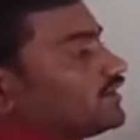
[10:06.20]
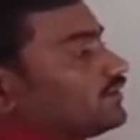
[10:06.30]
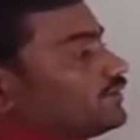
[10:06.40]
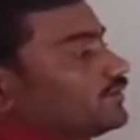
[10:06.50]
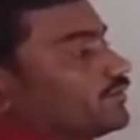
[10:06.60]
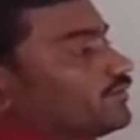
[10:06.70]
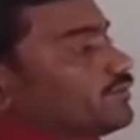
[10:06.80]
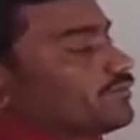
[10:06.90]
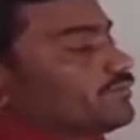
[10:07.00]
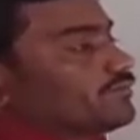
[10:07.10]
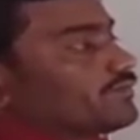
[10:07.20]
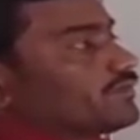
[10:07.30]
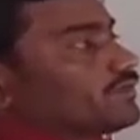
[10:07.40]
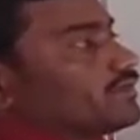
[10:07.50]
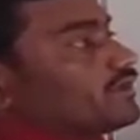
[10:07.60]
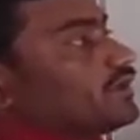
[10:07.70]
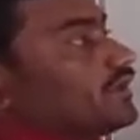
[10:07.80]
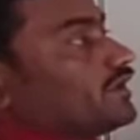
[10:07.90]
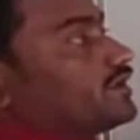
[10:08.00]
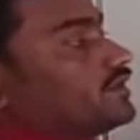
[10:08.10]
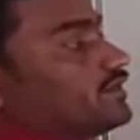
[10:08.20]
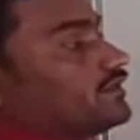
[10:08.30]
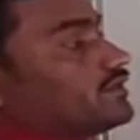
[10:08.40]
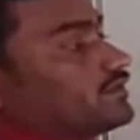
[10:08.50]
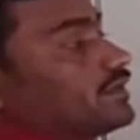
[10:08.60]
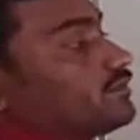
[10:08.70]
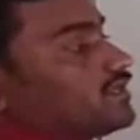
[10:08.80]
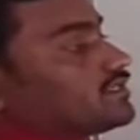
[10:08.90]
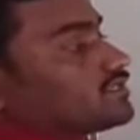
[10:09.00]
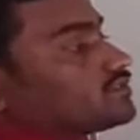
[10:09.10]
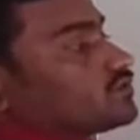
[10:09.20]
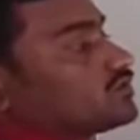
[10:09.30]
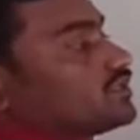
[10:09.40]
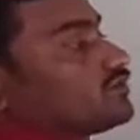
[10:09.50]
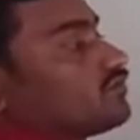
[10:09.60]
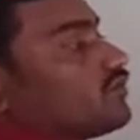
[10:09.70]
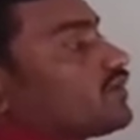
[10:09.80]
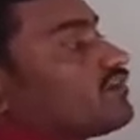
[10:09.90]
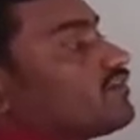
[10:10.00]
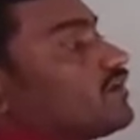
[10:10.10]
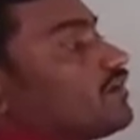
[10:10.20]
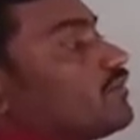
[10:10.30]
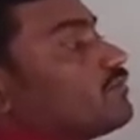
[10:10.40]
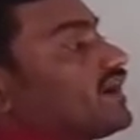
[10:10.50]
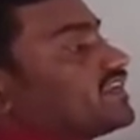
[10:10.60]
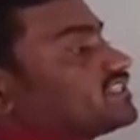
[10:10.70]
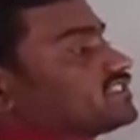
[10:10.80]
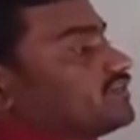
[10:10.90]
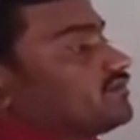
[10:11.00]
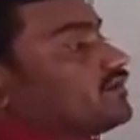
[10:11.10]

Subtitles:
into any 10 places. So 10 to the power of minus 10.